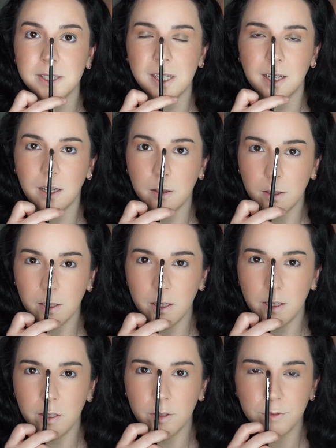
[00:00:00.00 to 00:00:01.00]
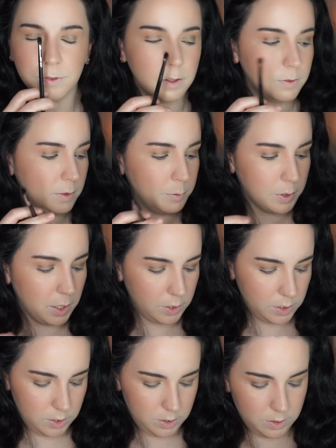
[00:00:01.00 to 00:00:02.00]
take a little fluffy
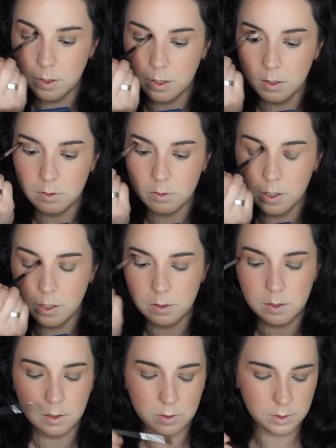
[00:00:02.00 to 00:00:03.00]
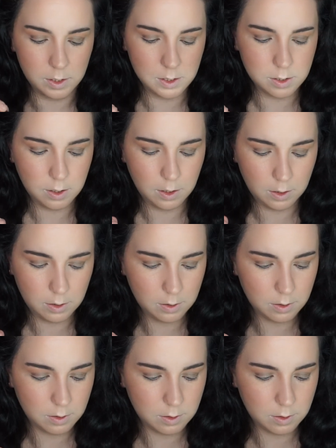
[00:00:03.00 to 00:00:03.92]
brush, blend right on the crease there